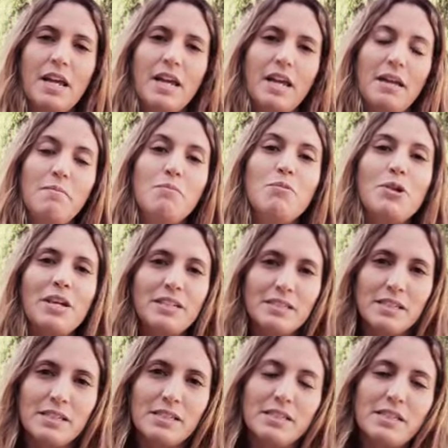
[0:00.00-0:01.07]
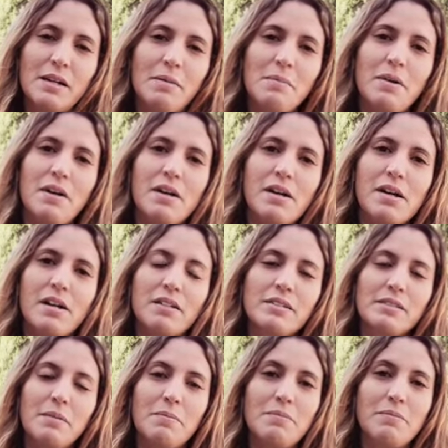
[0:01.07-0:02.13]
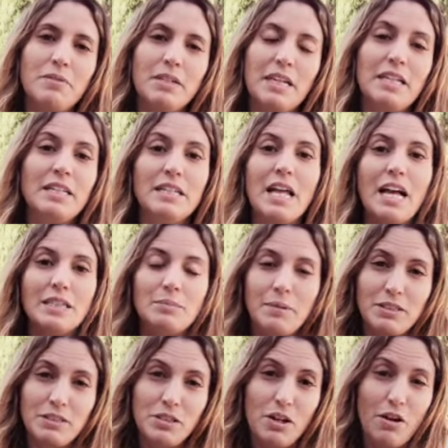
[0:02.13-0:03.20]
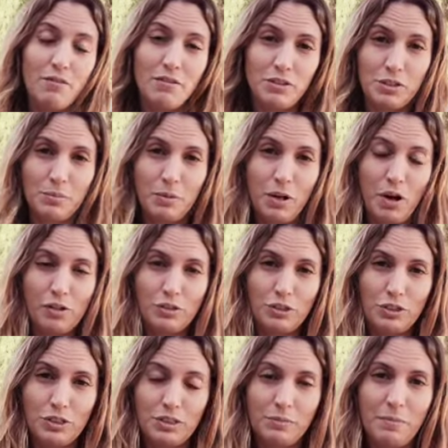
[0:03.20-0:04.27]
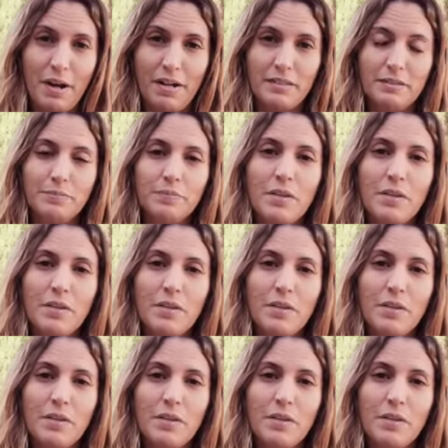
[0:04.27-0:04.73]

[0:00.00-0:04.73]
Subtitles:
And brings us some hidden aspects of our subconscious mind.